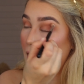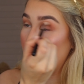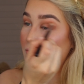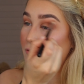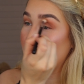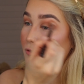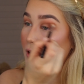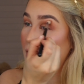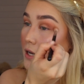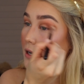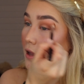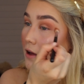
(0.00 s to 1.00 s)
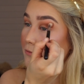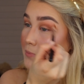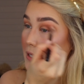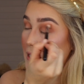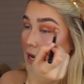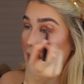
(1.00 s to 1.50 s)
I freaking love
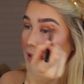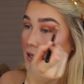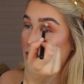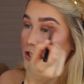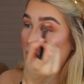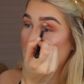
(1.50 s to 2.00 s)
Billie Eilish.